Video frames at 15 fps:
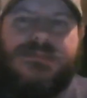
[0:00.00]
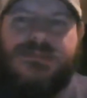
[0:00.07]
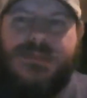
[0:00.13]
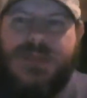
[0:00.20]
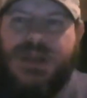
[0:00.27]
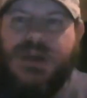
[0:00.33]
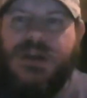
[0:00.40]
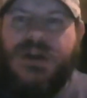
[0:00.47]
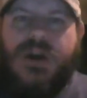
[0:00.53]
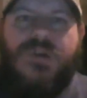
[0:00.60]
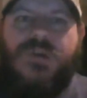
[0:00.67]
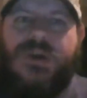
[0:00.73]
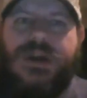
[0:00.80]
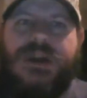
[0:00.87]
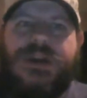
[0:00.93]
You
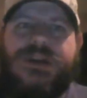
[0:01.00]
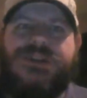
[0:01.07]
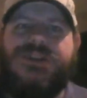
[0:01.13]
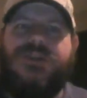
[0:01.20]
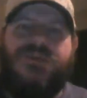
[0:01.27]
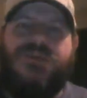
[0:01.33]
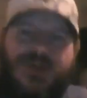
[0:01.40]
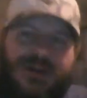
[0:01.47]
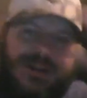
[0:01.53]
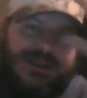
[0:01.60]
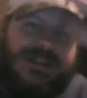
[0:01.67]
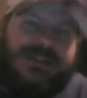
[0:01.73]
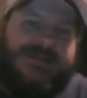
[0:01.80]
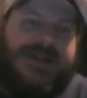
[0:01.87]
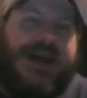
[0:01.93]
know, he should have won at
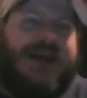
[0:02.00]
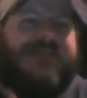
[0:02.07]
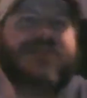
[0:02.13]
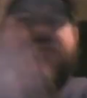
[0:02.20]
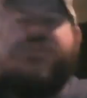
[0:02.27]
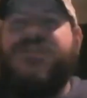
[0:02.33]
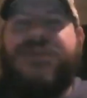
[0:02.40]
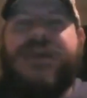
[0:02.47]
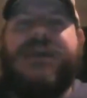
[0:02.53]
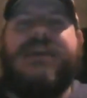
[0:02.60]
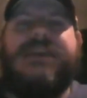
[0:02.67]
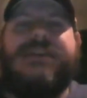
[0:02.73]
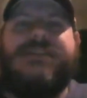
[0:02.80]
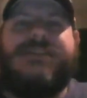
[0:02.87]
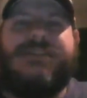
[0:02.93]
least 5
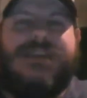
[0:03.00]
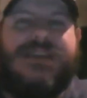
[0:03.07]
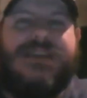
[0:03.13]
MVPs.